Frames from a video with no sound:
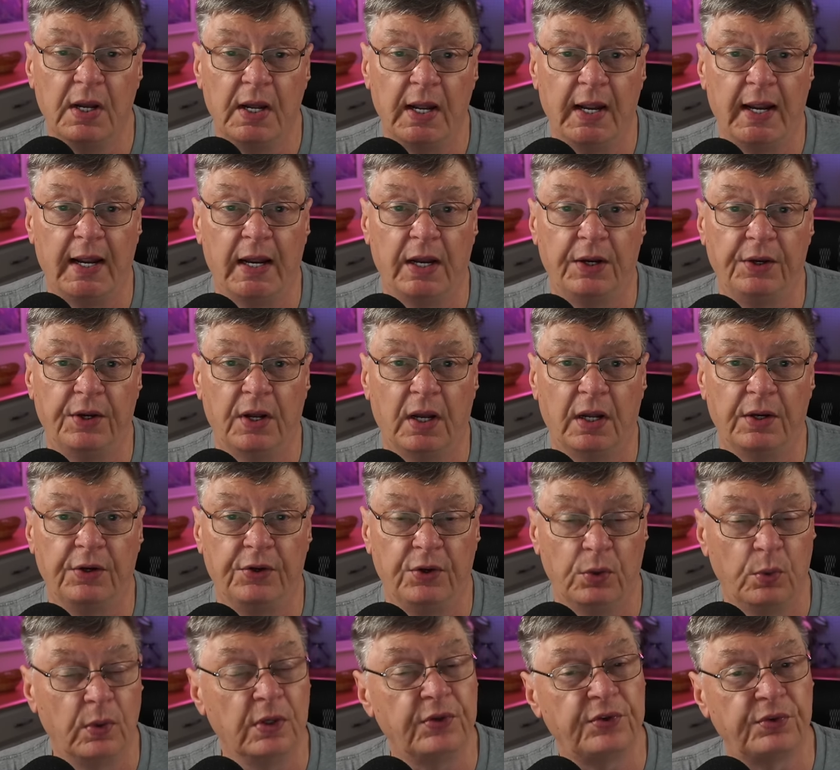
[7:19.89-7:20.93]
and
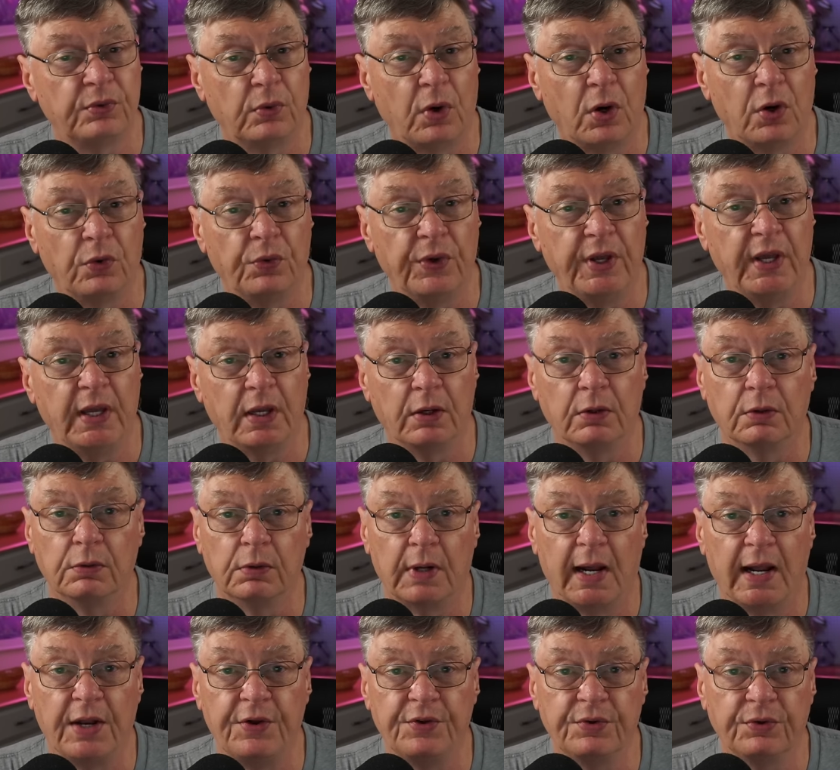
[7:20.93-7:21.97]
do it slowly and
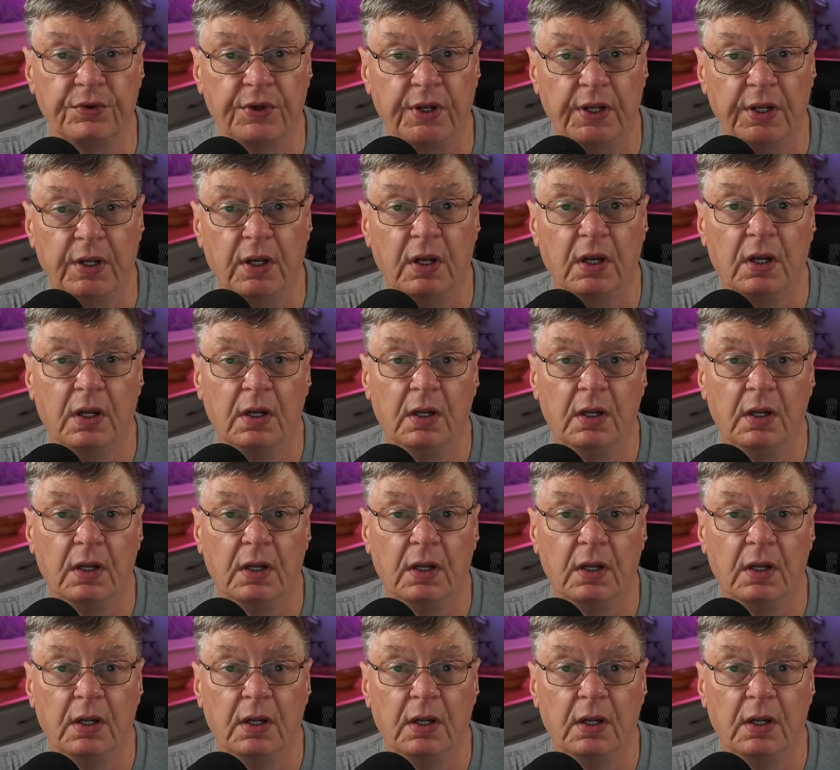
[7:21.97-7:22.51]
gradually.